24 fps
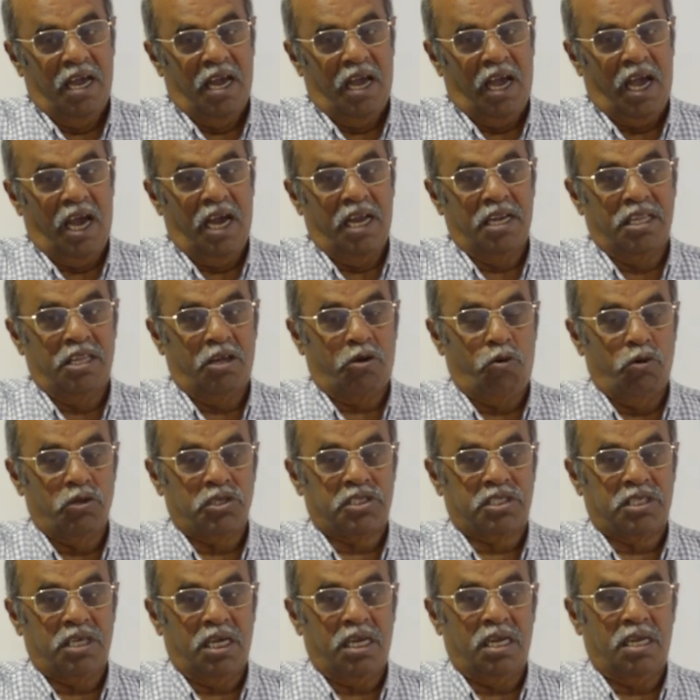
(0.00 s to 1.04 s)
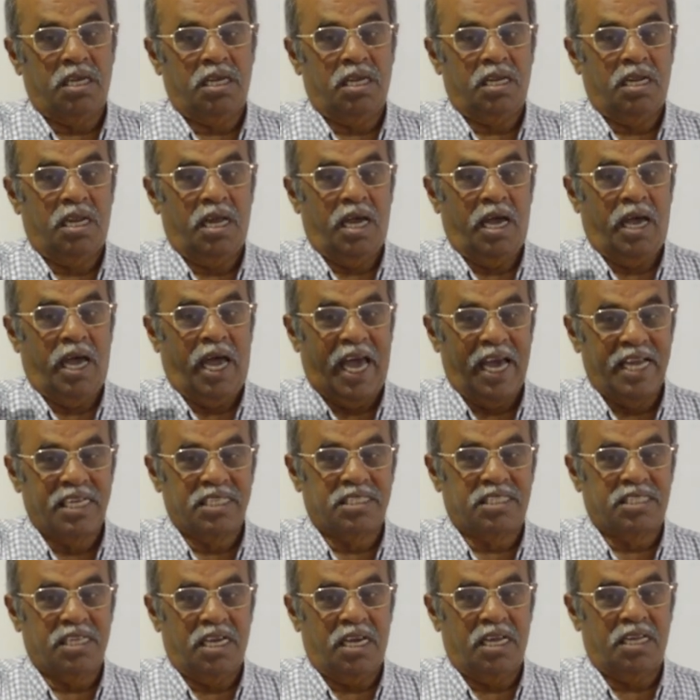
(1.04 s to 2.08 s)
and the question
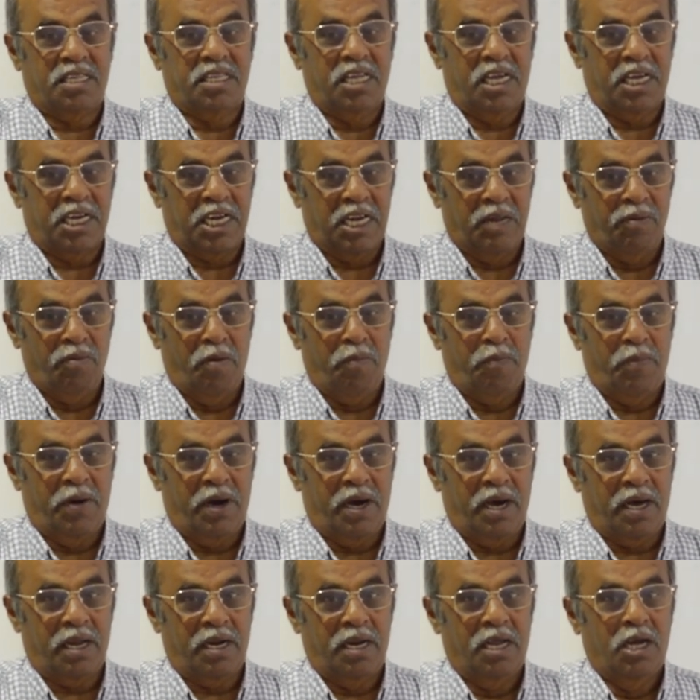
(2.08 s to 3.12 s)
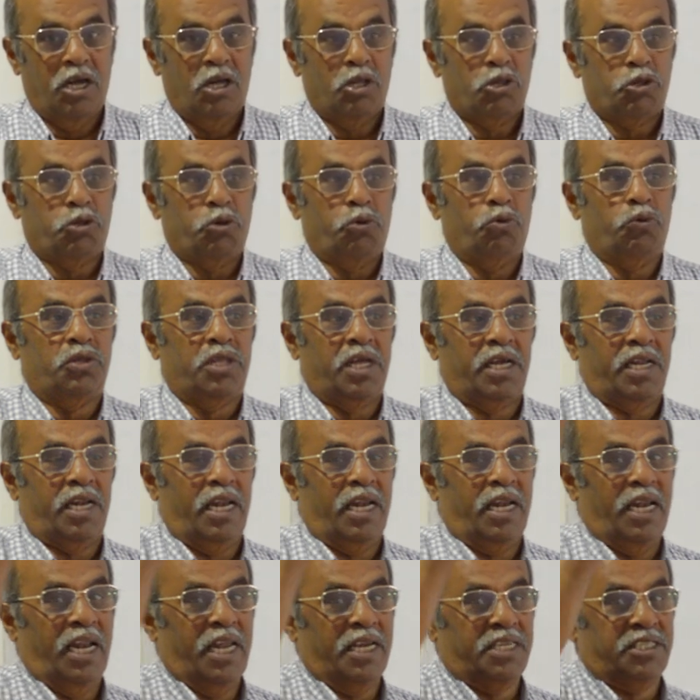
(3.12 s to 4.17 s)
answer they remember through the
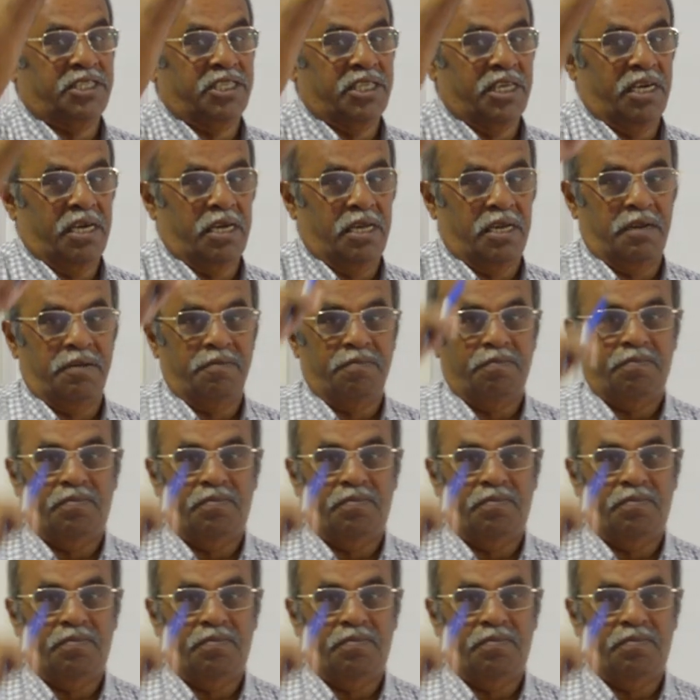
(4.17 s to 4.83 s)
lecture.